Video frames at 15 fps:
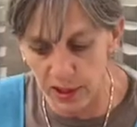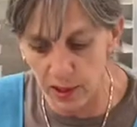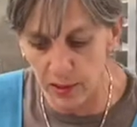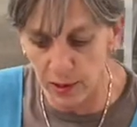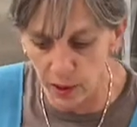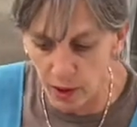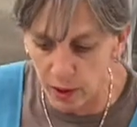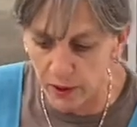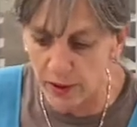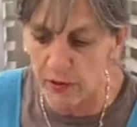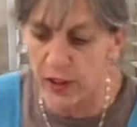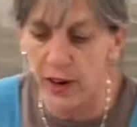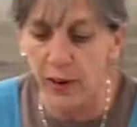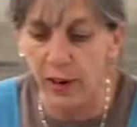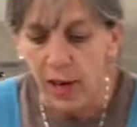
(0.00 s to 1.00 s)
on the
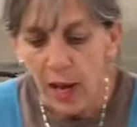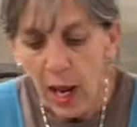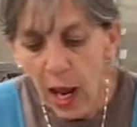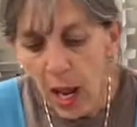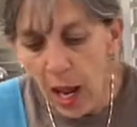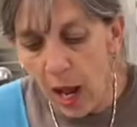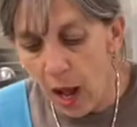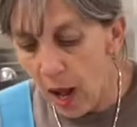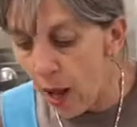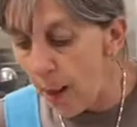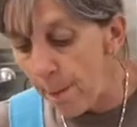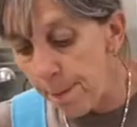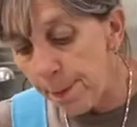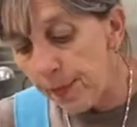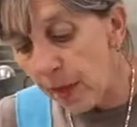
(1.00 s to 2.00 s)
cauliflower.
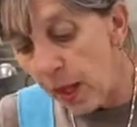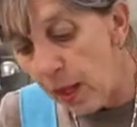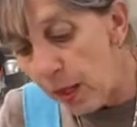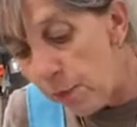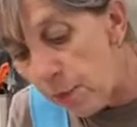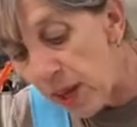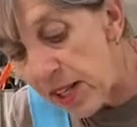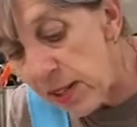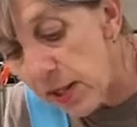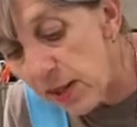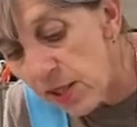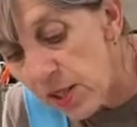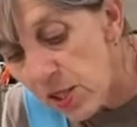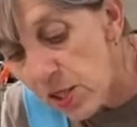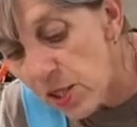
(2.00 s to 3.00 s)
But
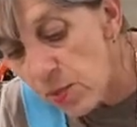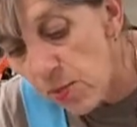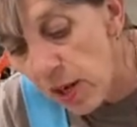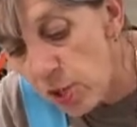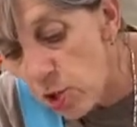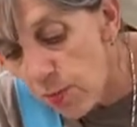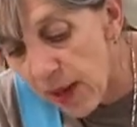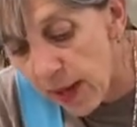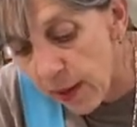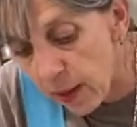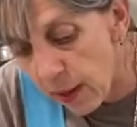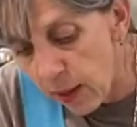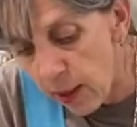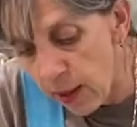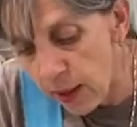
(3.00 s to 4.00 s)
this is much better,
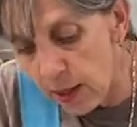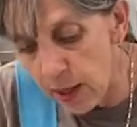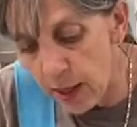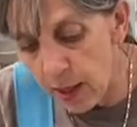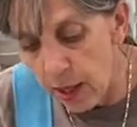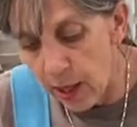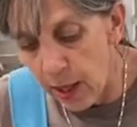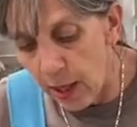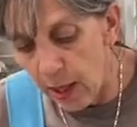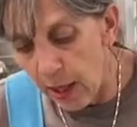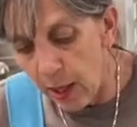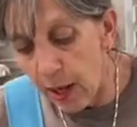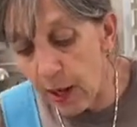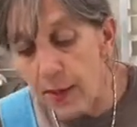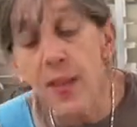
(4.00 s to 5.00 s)

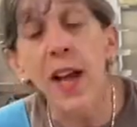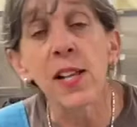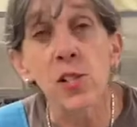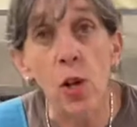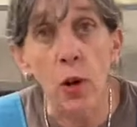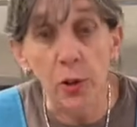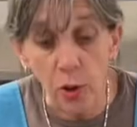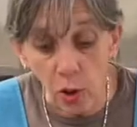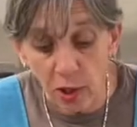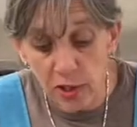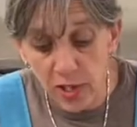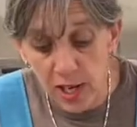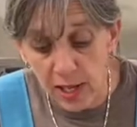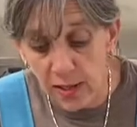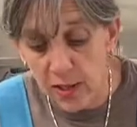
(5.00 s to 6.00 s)
and that's all
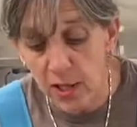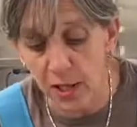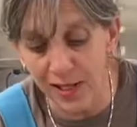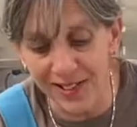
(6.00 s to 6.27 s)
nonsense.